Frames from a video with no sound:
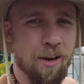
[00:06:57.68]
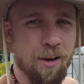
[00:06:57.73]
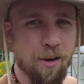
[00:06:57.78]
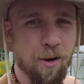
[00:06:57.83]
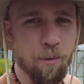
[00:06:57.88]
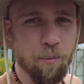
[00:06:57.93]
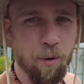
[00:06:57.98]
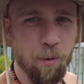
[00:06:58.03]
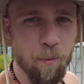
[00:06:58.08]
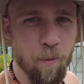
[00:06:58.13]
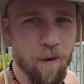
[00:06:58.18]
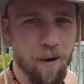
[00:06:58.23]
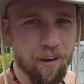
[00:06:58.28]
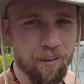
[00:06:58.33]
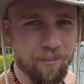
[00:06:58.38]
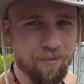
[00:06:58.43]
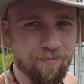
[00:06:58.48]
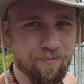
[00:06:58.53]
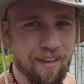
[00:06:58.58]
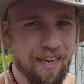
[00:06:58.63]
Number
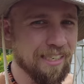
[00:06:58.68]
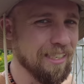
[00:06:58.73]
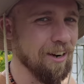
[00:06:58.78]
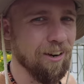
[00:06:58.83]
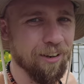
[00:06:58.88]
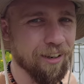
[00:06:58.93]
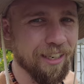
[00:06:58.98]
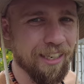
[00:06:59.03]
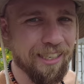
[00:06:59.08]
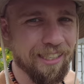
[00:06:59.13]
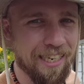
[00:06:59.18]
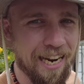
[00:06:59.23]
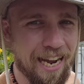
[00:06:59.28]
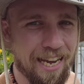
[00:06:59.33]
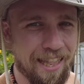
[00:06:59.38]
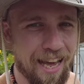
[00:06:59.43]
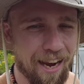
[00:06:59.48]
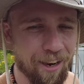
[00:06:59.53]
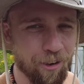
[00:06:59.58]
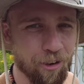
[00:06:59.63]
one, it's not going to stay
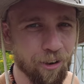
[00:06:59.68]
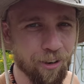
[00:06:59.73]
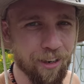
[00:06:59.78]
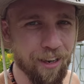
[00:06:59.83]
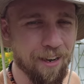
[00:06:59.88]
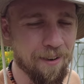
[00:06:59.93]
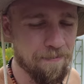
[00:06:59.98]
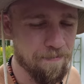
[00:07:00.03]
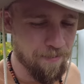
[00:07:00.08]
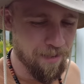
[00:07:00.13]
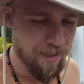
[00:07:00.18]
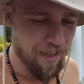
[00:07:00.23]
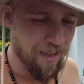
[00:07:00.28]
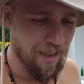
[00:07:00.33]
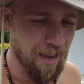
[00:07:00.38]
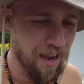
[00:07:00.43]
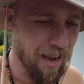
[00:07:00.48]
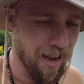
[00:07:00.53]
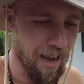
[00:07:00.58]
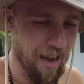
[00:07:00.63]
that colour.
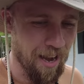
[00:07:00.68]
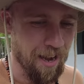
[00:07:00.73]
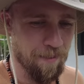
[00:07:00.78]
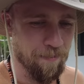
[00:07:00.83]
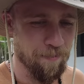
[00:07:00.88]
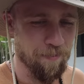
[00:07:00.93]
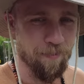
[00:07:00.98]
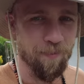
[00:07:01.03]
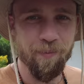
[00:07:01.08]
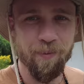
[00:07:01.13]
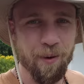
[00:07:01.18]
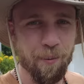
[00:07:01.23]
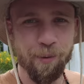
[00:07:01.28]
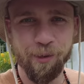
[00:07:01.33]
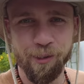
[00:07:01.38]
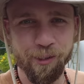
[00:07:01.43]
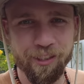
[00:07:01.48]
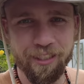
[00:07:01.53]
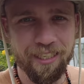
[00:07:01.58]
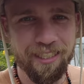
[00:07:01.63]
It
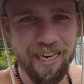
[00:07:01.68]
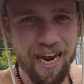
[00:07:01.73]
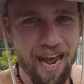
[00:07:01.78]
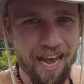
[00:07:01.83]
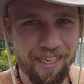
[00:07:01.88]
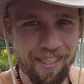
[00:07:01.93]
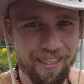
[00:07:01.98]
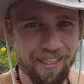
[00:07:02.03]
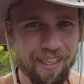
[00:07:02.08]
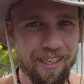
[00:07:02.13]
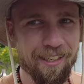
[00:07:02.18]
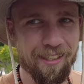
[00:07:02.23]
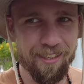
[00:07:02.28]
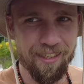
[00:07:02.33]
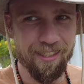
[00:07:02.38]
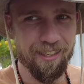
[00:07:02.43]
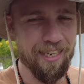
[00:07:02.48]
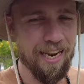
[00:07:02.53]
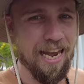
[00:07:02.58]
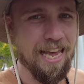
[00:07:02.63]
was just a test
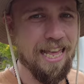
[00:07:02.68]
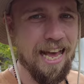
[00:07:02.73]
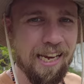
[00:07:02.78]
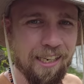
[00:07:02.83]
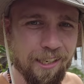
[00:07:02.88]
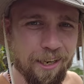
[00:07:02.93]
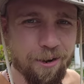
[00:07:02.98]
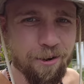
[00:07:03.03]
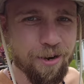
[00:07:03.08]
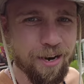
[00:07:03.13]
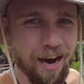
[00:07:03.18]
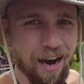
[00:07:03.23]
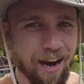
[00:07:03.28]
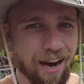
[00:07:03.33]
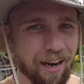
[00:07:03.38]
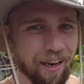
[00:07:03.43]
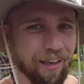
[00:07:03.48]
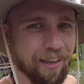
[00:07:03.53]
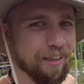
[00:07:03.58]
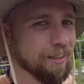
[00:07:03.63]
to see. That's too dark,